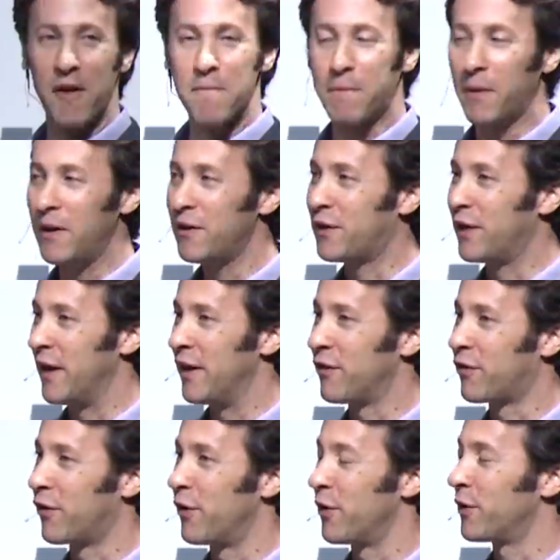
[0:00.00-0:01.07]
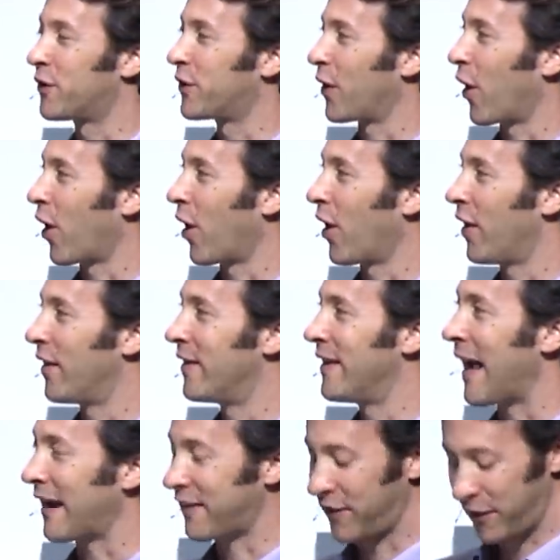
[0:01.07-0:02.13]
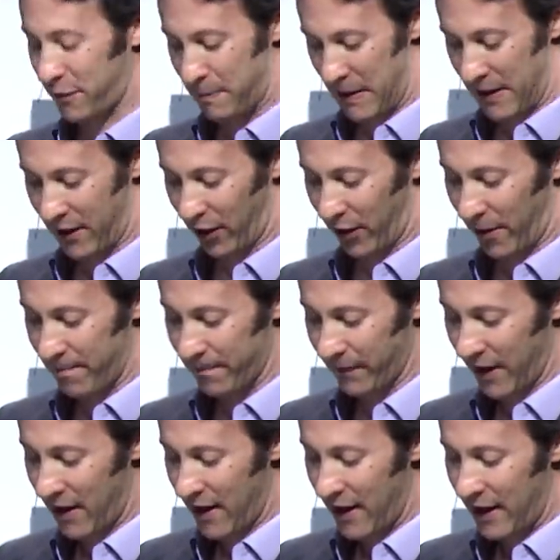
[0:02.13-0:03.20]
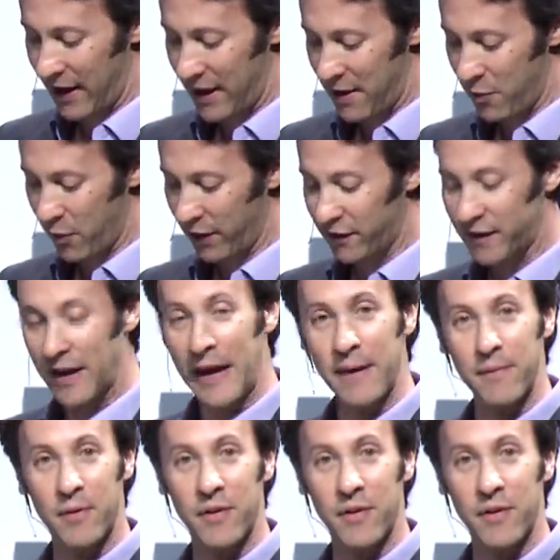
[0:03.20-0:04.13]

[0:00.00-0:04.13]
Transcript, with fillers: pleased to introduce our next speaker. He was named